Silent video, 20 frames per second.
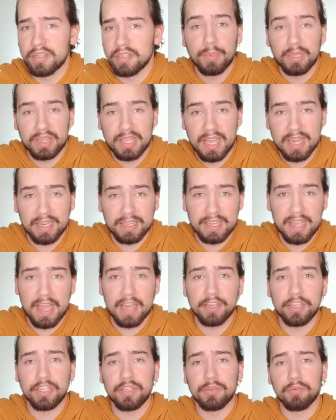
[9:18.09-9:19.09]
But then
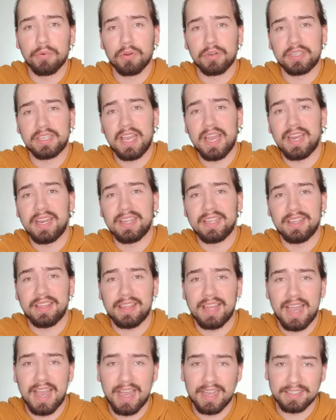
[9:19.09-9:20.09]
again, you are getting
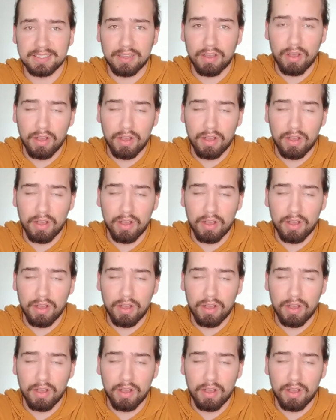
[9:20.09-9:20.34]
that